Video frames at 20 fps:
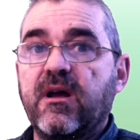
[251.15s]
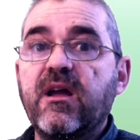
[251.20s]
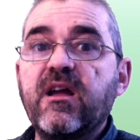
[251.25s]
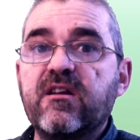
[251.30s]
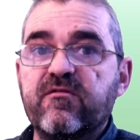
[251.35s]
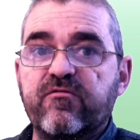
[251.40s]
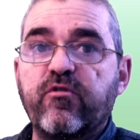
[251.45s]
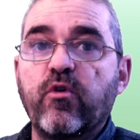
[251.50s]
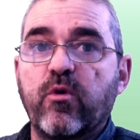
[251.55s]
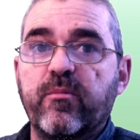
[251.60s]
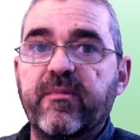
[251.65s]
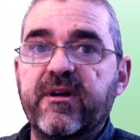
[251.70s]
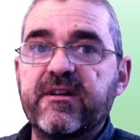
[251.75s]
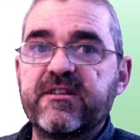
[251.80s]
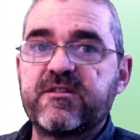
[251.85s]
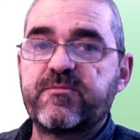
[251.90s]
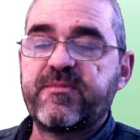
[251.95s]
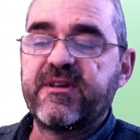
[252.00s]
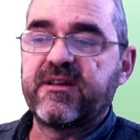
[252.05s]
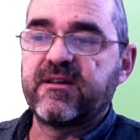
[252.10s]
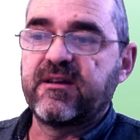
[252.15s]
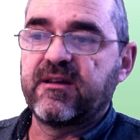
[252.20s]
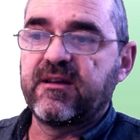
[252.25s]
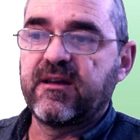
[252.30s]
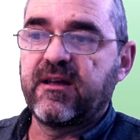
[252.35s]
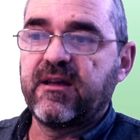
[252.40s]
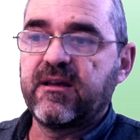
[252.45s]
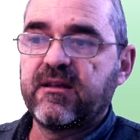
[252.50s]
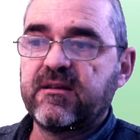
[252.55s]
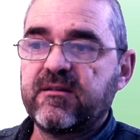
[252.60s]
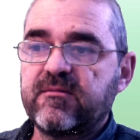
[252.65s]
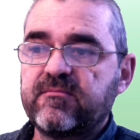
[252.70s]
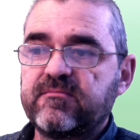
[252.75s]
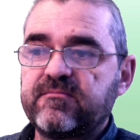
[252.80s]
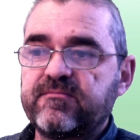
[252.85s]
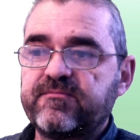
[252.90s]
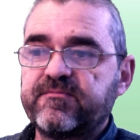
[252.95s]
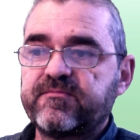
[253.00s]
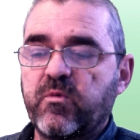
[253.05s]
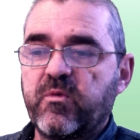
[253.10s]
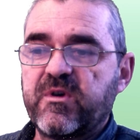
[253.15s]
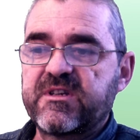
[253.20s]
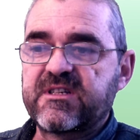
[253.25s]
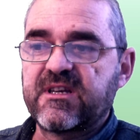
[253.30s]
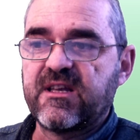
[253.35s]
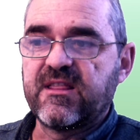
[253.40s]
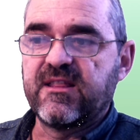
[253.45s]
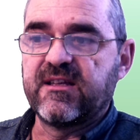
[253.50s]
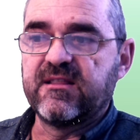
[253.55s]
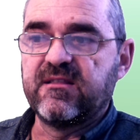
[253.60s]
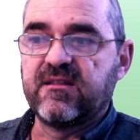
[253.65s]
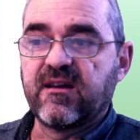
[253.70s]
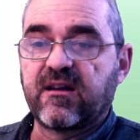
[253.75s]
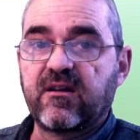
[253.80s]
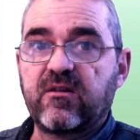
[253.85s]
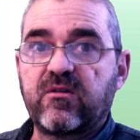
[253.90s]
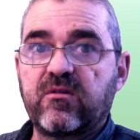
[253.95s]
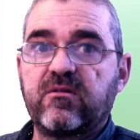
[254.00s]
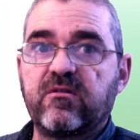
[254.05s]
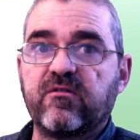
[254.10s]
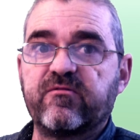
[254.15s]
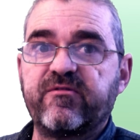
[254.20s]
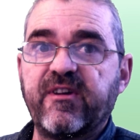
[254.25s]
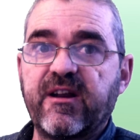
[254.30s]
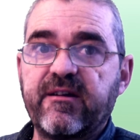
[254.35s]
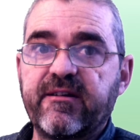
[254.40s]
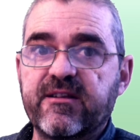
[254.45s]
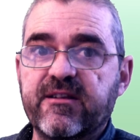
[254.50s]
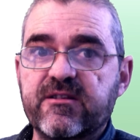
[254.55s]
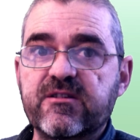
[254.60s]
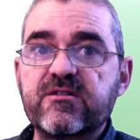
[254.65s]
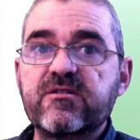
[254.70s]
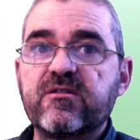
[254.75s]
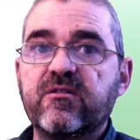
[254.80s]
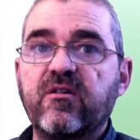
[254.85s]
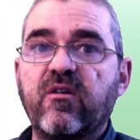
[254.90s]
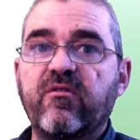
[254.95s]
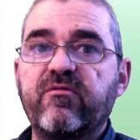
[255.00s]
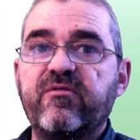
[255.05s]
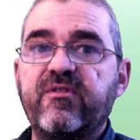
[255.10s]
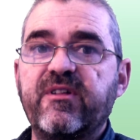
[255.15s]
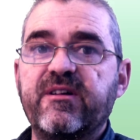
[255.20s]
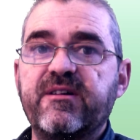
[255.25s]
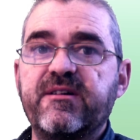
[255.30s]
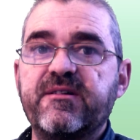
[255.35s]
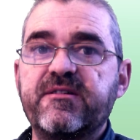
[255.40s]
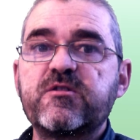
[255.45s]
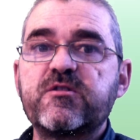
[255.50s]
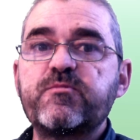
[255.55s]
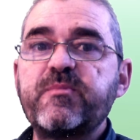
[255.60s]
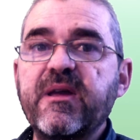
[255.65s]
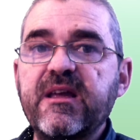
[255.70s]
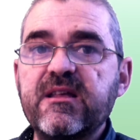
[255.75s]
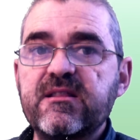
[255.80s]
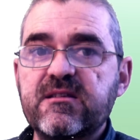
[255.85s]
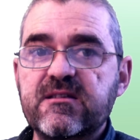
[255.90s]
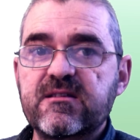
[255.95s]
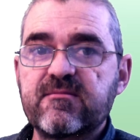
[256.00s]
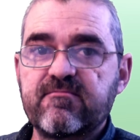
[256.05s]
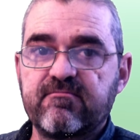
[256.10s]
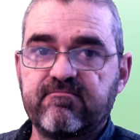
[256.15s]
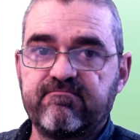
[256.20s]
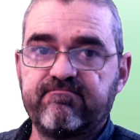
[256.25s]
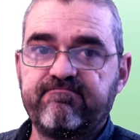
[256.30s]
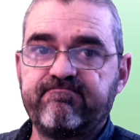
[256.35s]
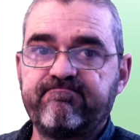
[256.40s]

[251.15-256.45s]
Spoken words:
informally speaking again, we say that the covariance of the speeds,